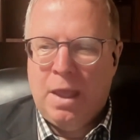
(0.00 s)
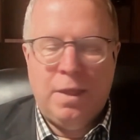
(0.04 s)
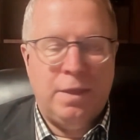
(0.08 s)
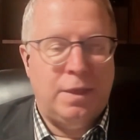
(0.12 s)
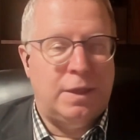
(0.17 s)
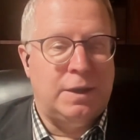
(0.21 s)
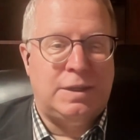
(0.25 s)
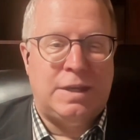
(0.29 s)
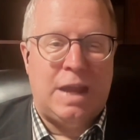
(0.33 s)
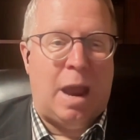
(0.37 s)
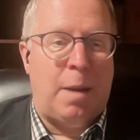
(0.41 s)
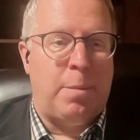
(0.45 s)

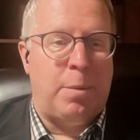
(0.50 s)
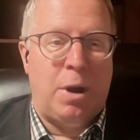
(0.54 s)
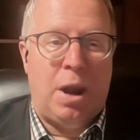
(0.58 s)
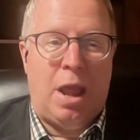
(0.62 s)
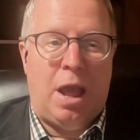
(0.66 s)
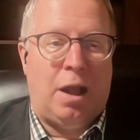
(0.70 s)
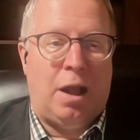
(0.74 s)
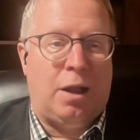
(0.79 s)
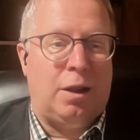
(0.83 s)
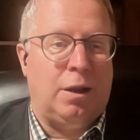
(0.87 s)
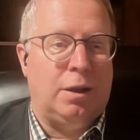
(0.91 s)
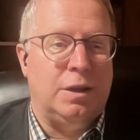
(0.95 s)
The
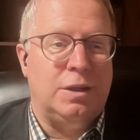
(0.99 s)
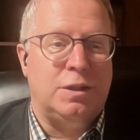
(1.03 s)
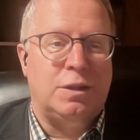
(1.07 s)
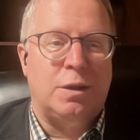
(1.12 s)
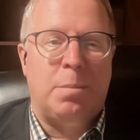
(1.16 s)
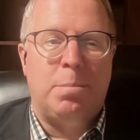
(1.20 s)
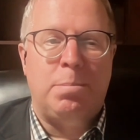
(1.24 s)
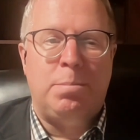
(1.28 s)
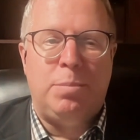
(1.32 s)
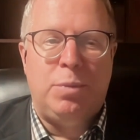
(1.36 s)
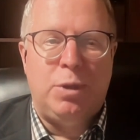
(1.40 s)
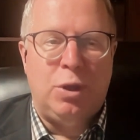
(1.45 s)
tabernacle is a
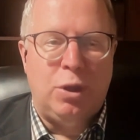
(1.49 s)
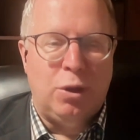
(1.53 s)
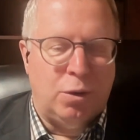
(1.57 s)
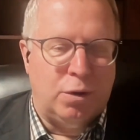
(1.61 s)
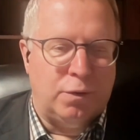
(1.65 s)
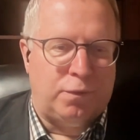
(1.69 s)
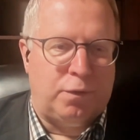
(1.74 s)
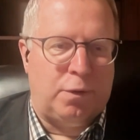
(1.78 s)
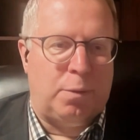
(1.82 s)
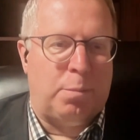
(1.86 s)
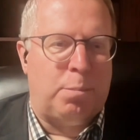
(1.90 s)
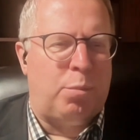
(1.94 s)

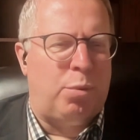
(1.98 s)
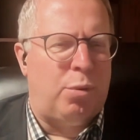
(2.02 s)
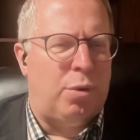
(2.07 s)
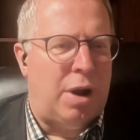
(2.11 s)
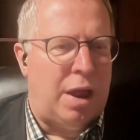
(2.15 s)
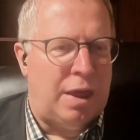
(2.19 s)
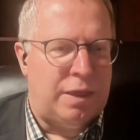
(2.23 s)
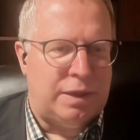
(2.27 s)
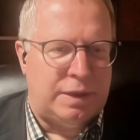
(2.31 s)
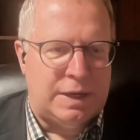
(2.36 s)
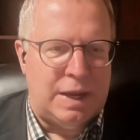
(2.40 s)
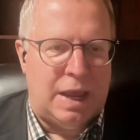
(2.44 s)
beautiful,
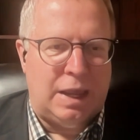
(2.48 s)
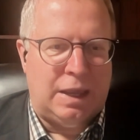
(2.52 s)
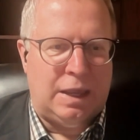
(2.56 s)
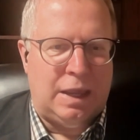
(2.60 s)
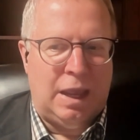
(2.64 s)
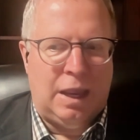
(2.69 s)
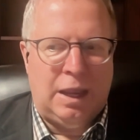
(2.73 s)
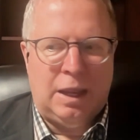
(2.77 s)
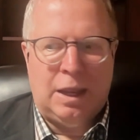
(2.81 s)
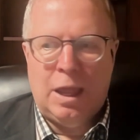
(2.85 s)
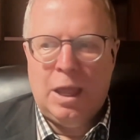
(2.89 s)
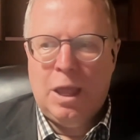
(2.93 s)

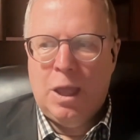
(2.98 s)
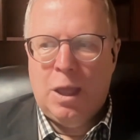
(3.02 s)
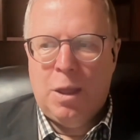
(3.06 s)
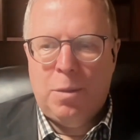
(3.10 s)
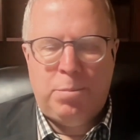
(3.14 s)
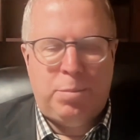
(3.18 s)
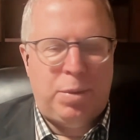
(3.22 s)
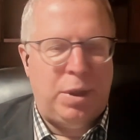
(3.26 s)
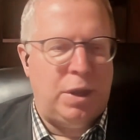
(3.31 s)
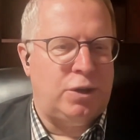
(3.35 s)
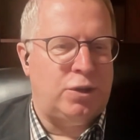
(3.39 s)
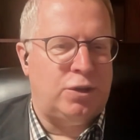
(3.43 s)
breathtaking
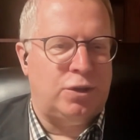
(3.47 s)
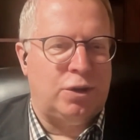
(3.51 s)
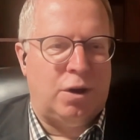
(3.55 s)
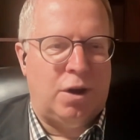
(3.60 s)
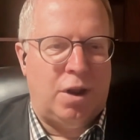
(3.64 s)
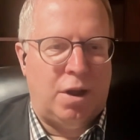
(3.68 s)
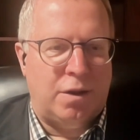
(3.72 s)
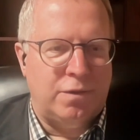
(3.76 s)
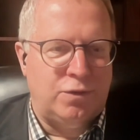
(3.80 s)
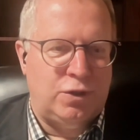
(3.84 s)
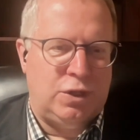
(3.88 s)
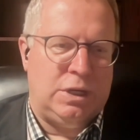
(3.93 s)
picture
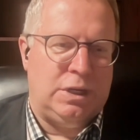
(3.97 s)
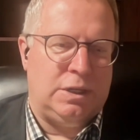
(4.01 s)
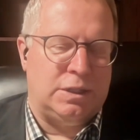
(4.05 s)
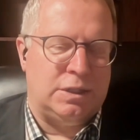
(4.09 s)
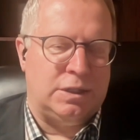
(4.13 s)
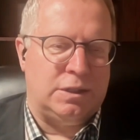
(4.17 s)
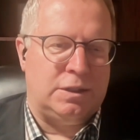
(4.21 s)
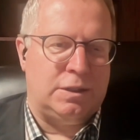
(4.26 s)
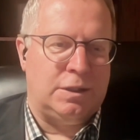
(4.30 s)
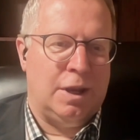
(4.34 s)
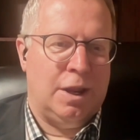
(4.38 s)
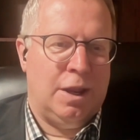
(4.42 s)
of
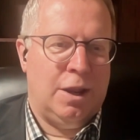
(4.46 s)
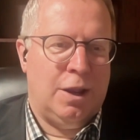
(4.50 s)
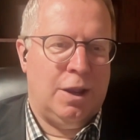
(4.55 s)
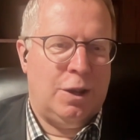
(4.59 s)
Jesus.